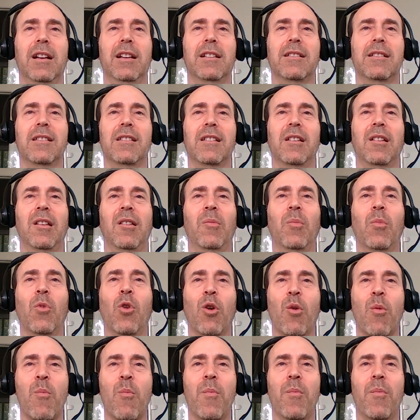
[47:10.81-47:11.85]
It's the
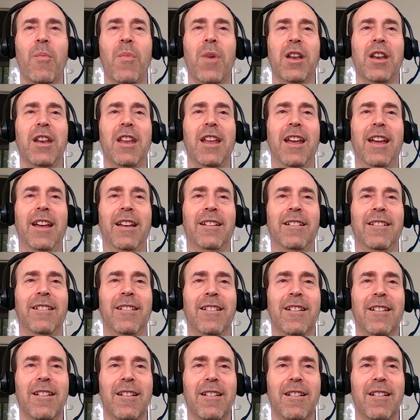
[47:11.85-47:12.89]
more
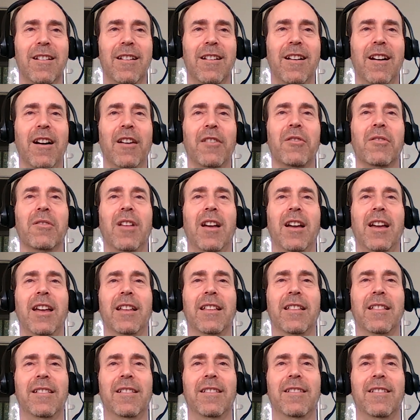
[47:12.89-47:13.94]
mundane
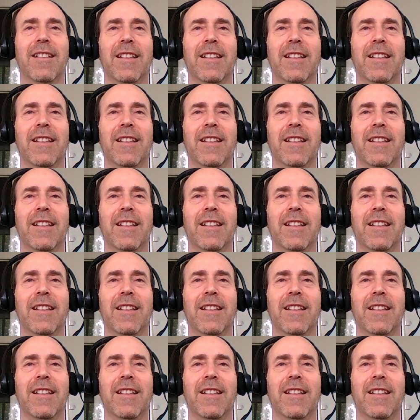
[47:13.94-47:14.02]
underlying